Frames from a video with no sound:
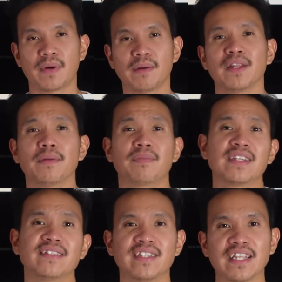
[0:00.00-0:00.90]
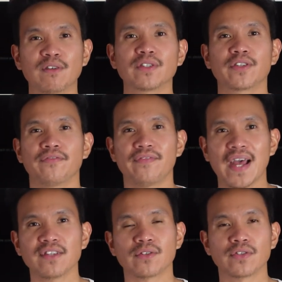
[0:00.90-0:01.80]
Permanent press is equal to
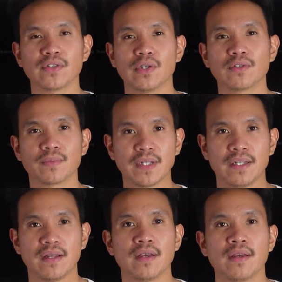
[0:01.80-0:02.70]
fast or slow speed,